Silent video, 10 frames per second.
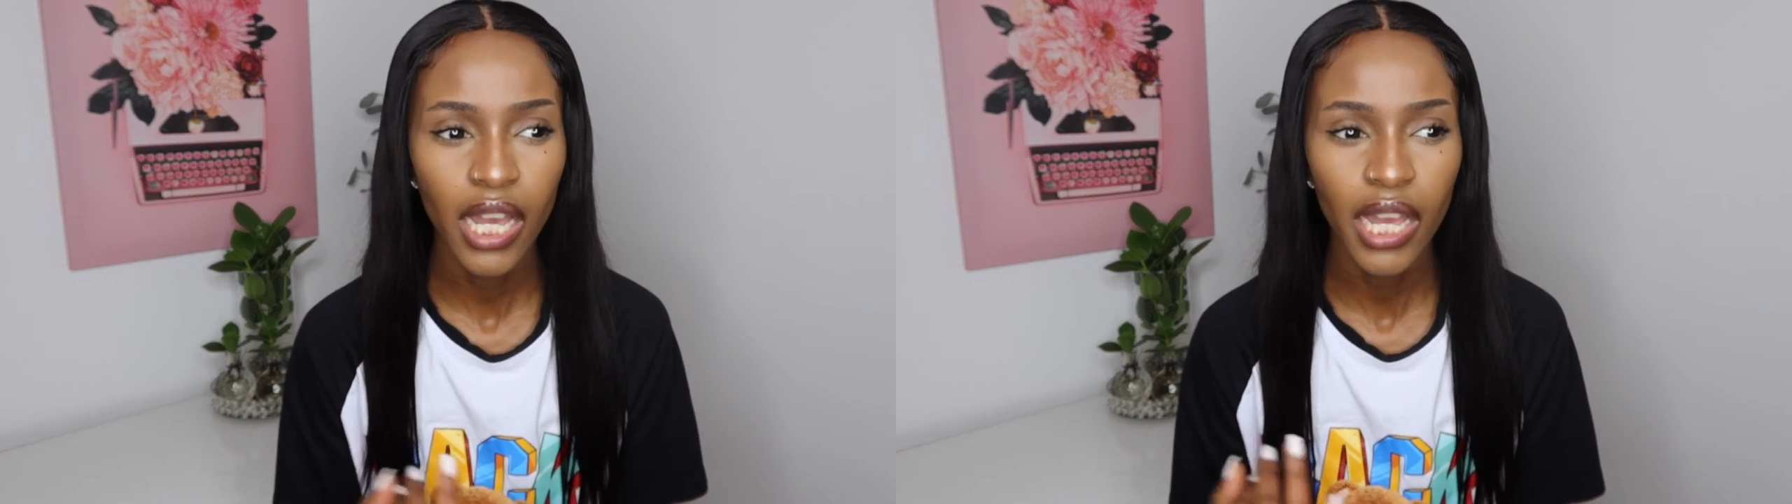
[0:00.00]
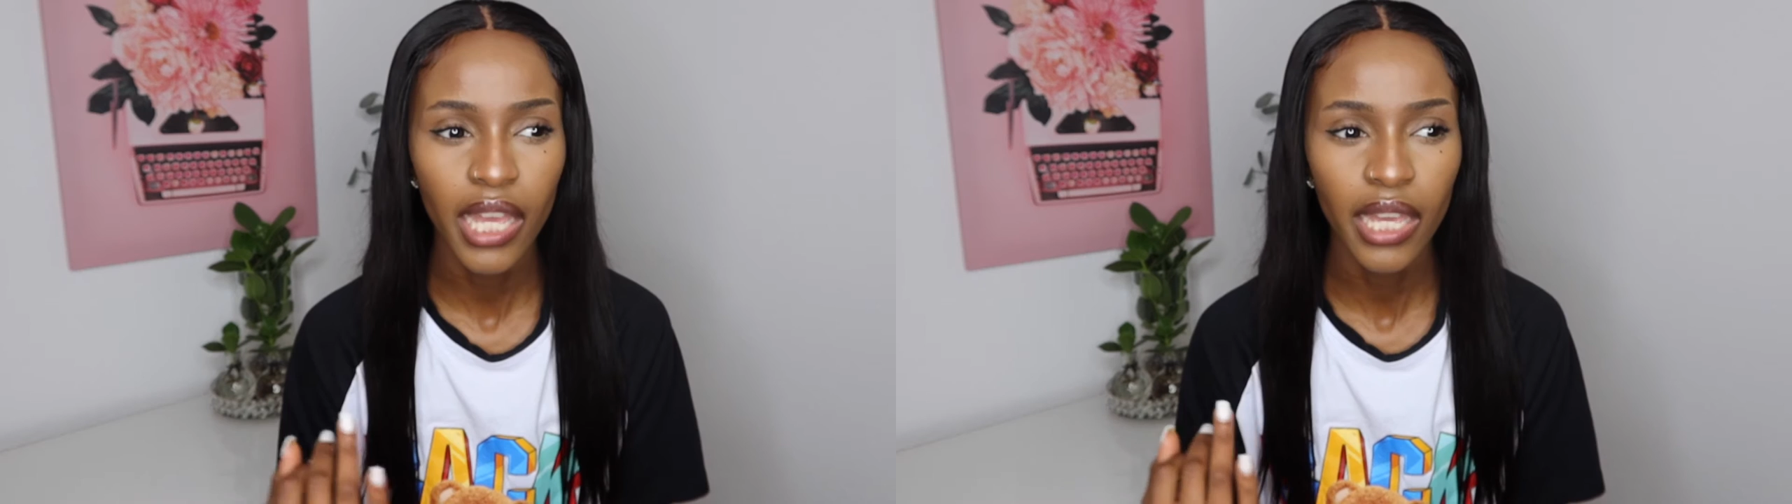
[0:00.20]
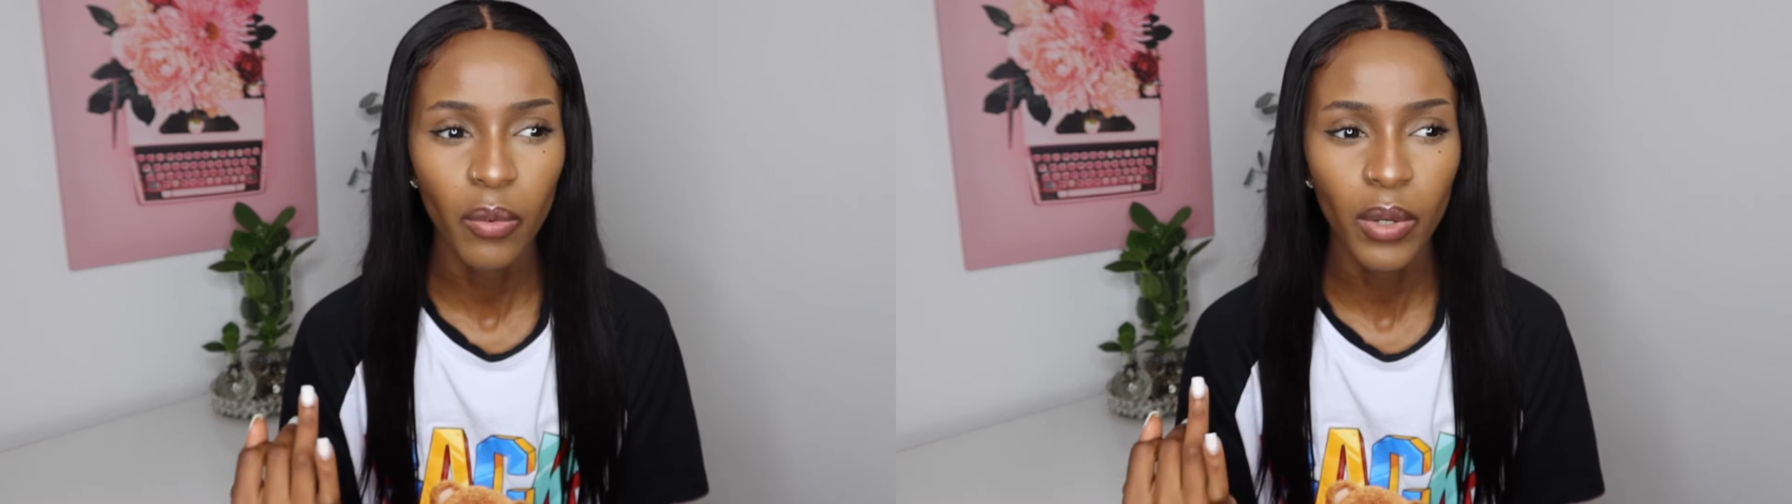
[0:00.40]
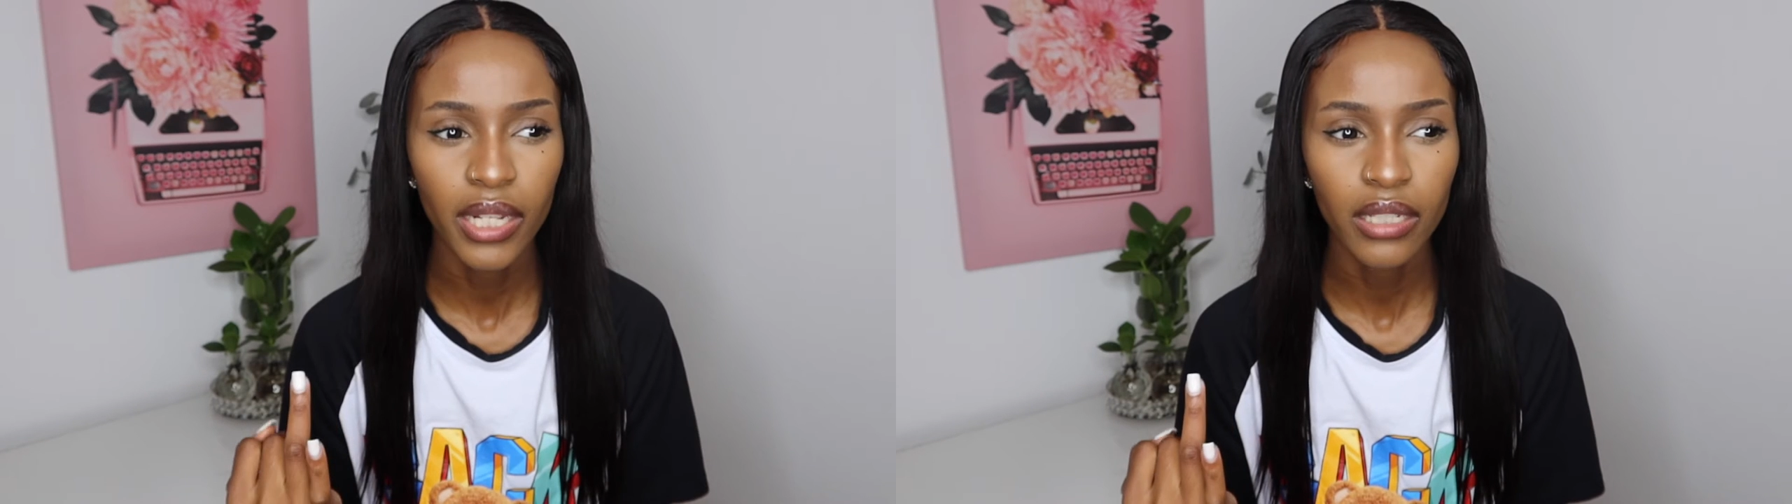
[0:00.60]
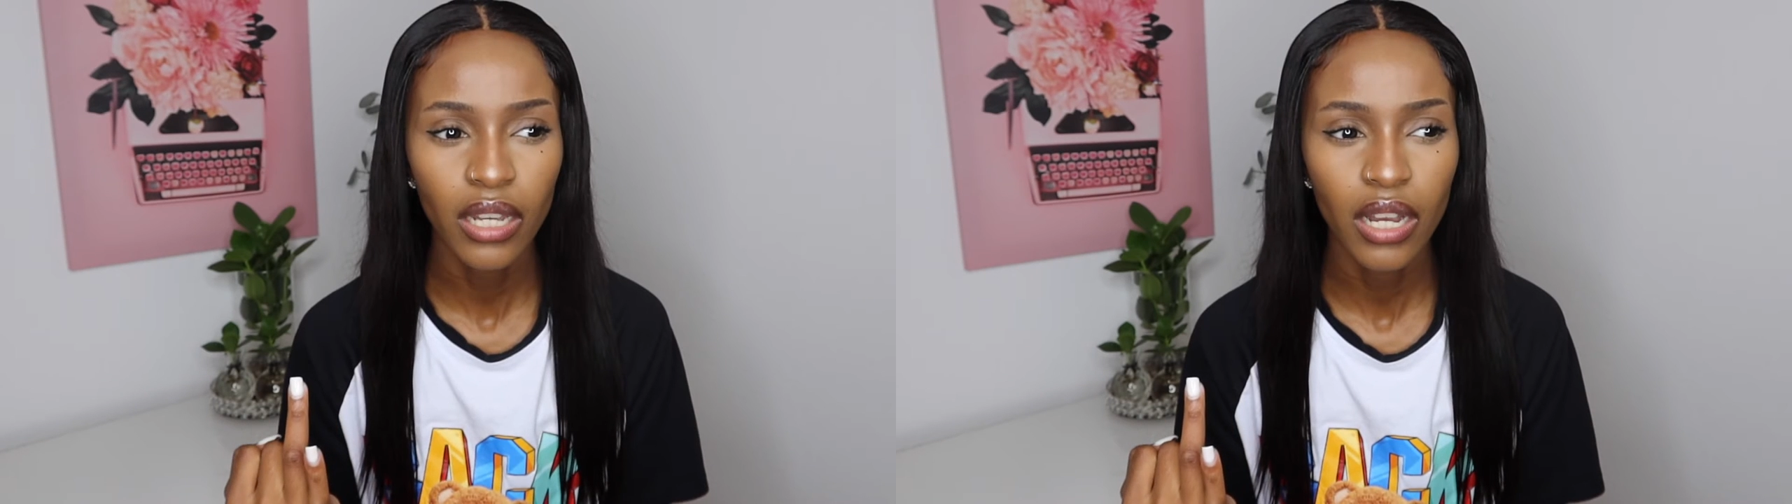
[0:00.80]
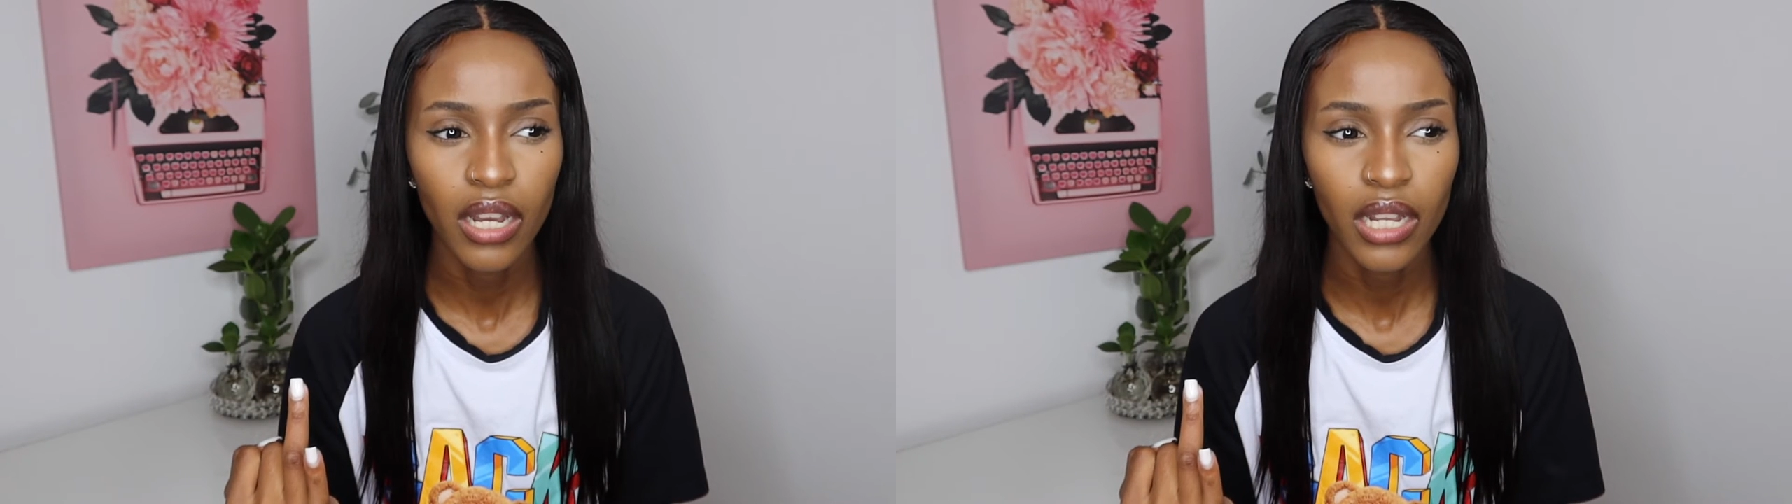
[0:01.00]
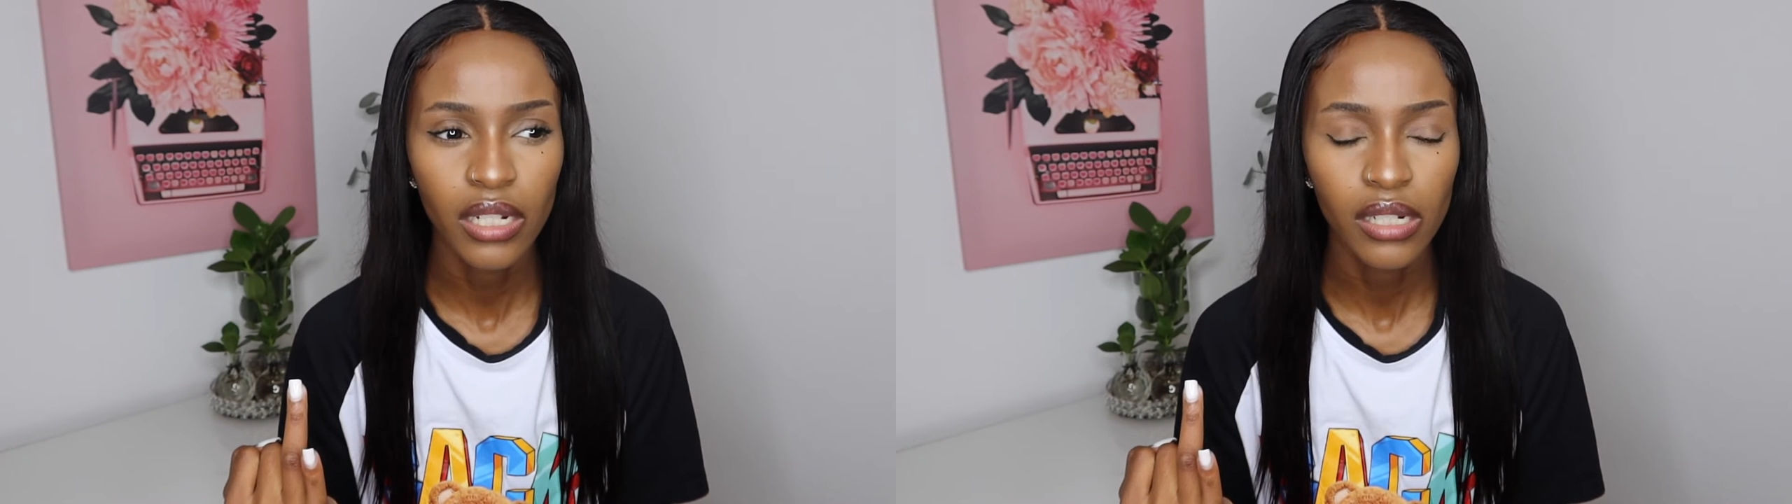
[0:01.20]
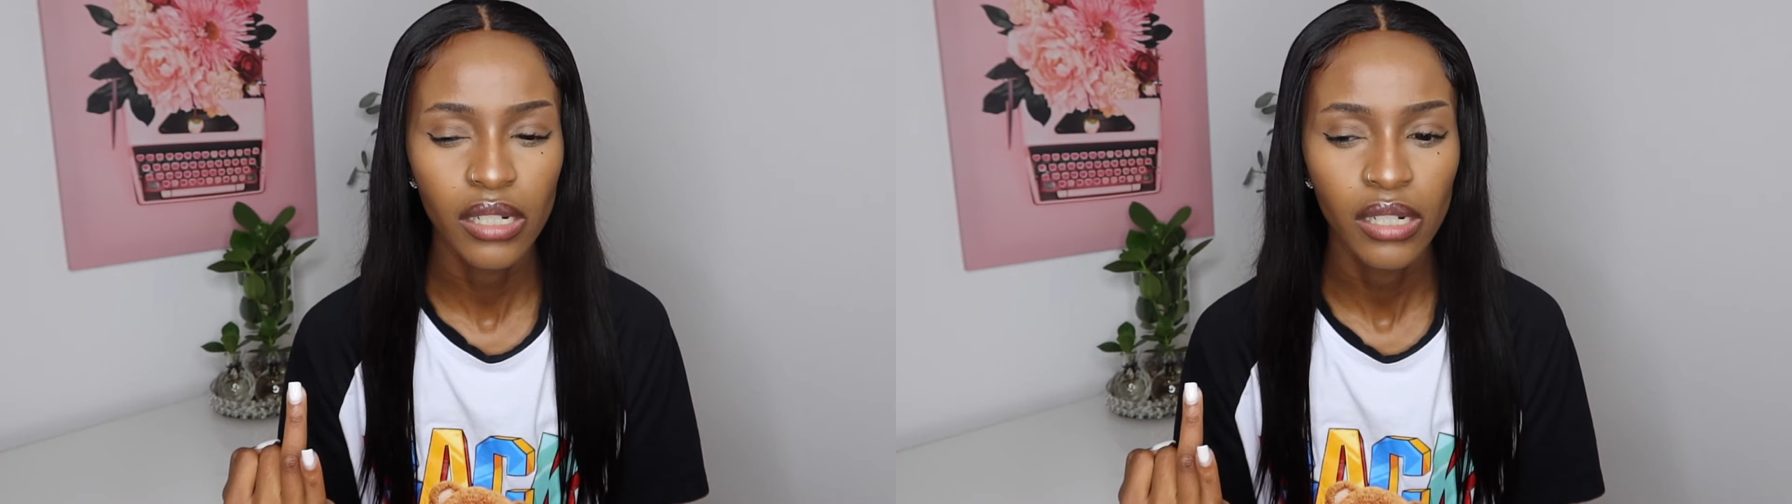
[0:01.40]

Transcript: I went on,